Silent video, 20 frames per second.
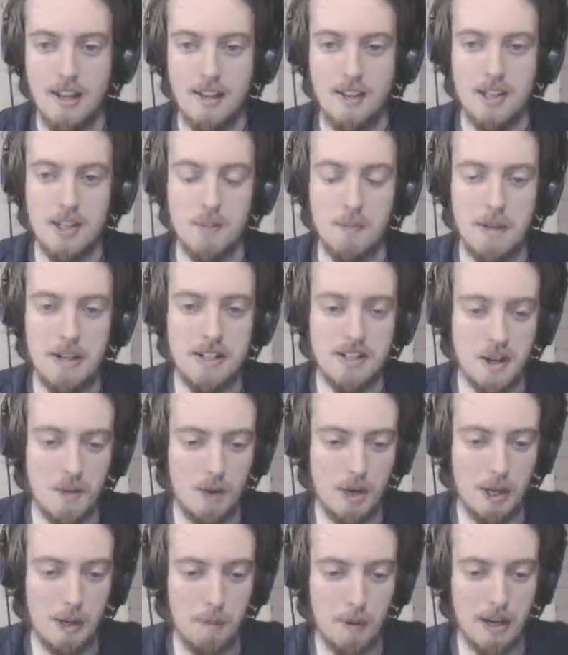This means that
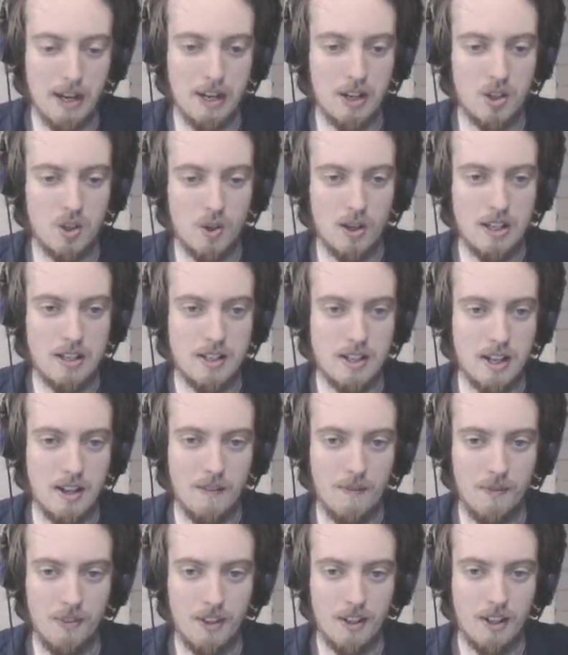when the player joins
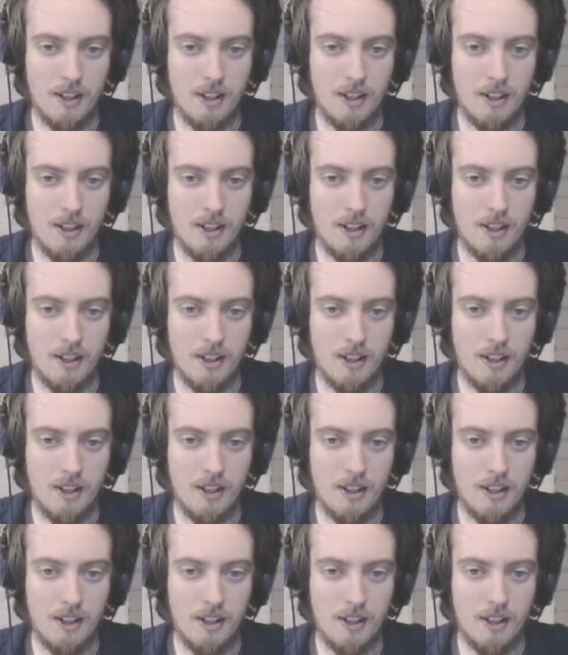in,